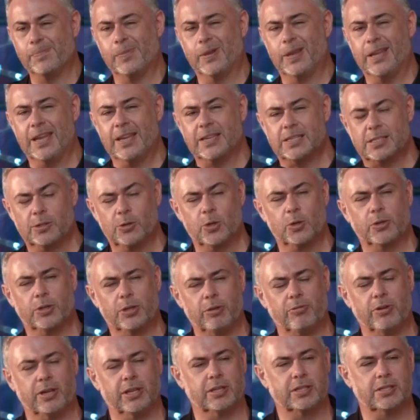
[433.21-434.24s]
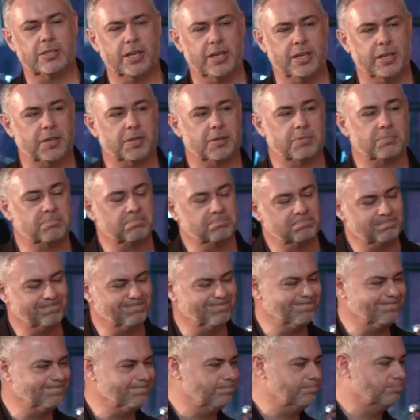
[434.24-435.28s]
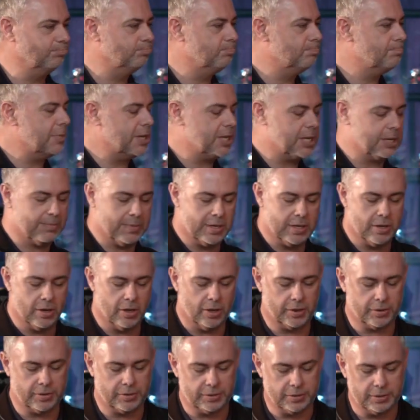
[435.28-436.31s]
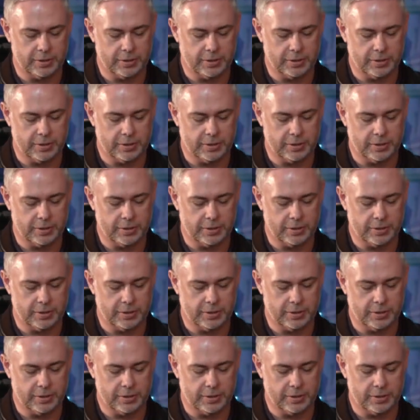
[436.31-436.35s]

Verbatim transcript: Is Lord of the Rings it? Mm, maybe not.